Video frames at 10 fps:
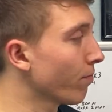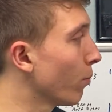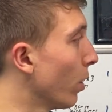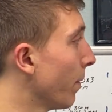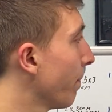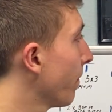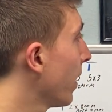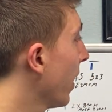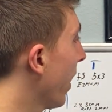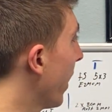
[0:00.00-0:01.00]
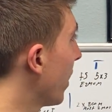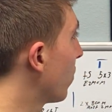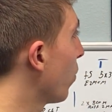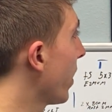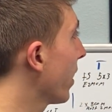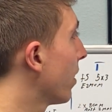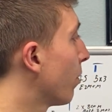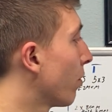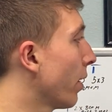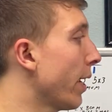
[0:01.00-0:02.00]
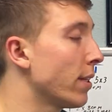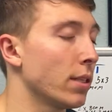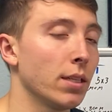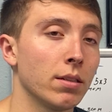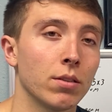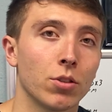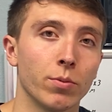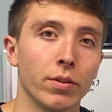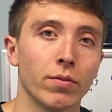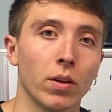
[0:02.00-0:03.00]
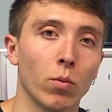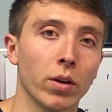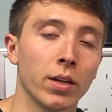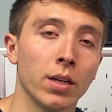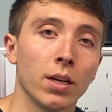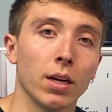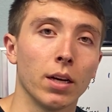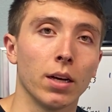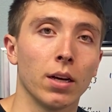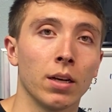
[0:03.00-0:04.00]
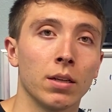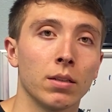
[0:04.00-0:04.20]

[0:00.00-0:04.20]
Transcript: But that is week number 18, should be a fun one. If